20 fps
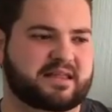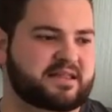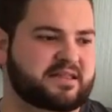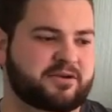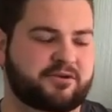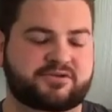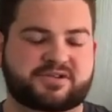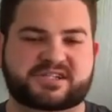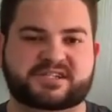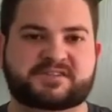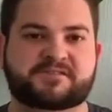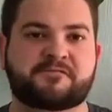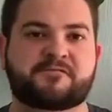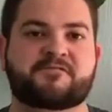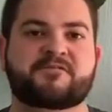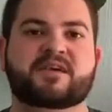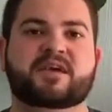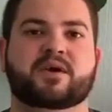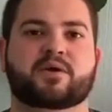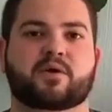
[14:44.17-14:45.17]
you just
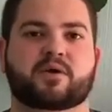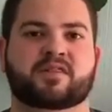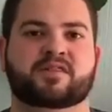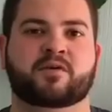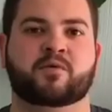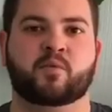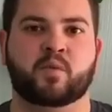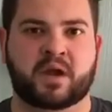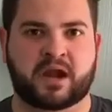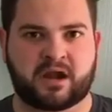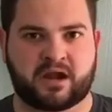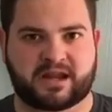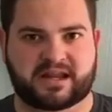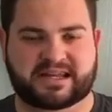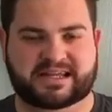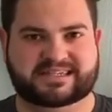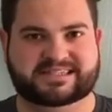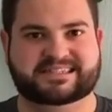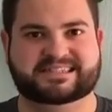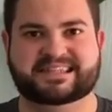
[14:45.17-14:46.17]
feel the
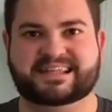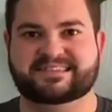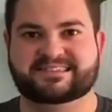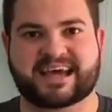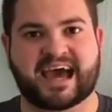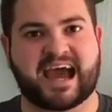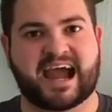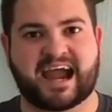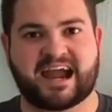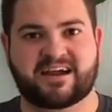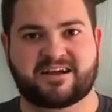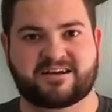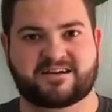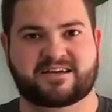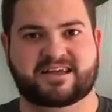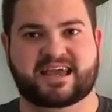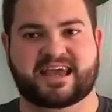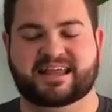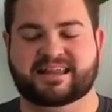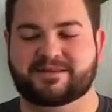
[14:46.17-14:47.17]
weariness and the
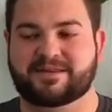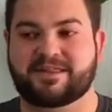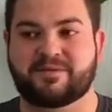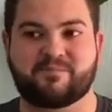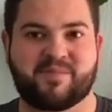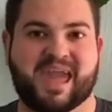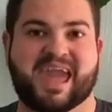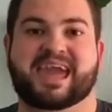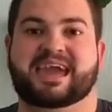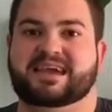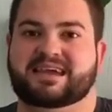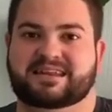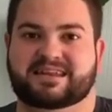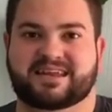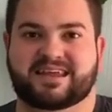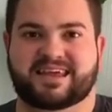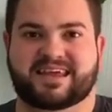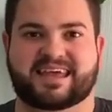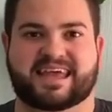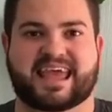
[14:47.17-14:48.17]
tired and the pain
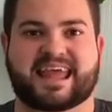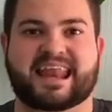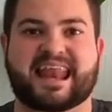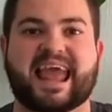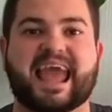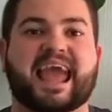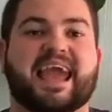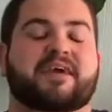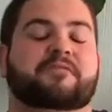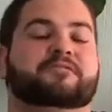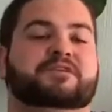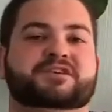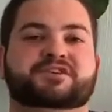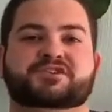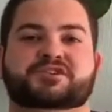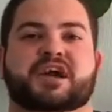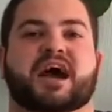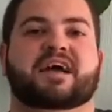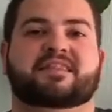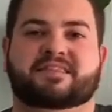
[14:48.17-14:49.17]
in every
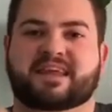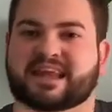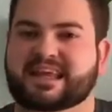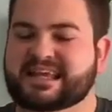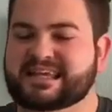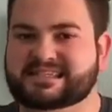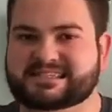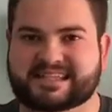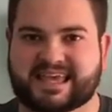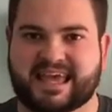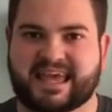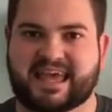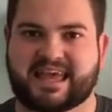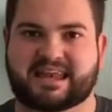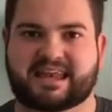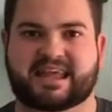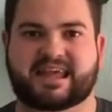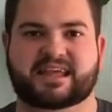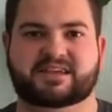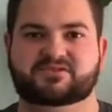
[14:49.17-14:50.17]
shot that he's
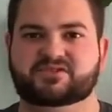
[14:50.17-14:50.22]
in.